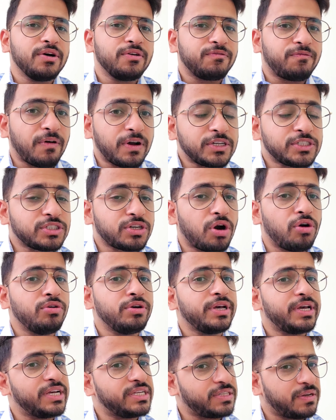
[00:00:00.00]
first
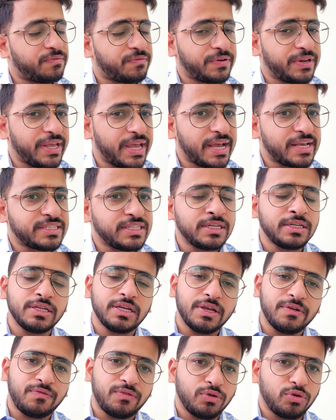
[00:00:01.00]
round is a free exit
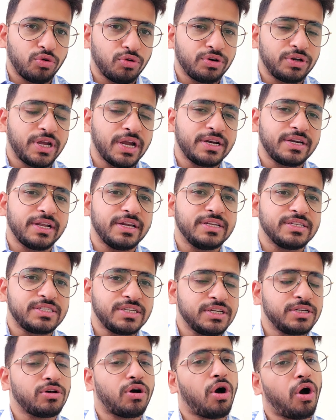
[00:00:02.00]
if you don't get any
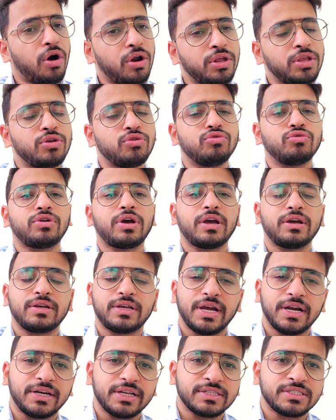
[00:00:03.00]
seat or you
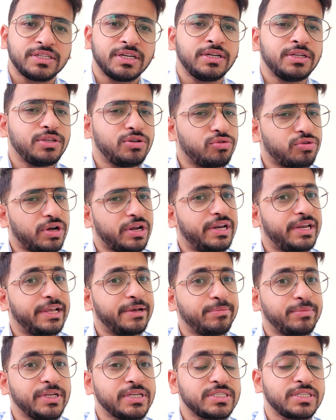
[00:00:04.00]
get a seat you can
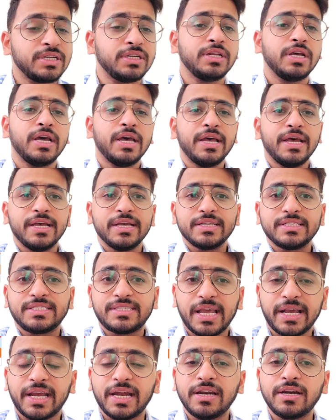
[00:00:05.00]
leave the seat
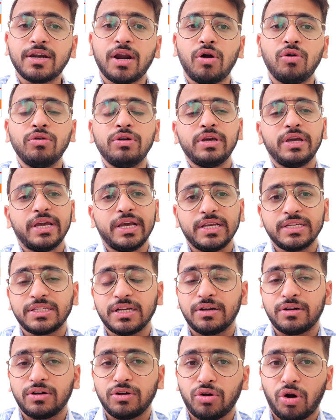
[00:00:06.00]
Second round is
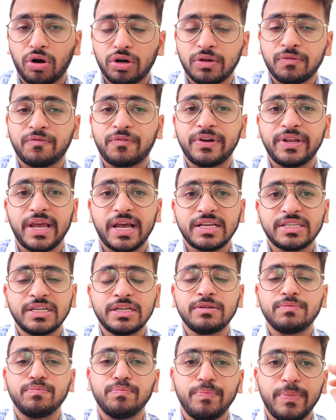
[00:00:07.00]
a not a free
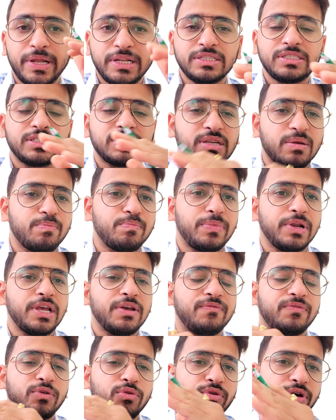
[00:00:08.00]
exit means
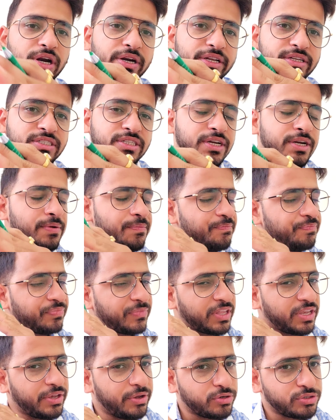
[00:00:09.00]
simply if you get a seat,
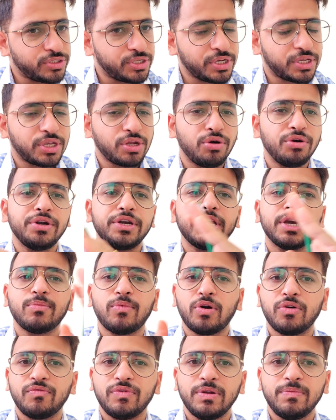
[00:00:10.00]
your security
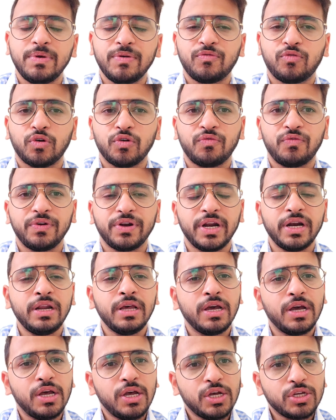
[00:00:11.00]
amount will be forfeited.
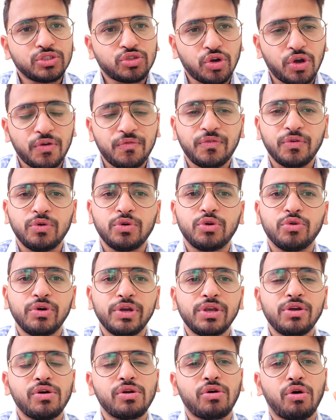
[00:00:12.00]
So if you're
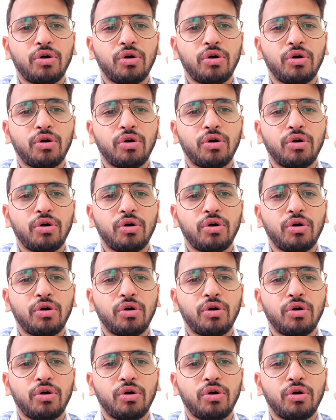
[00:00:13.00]
doing your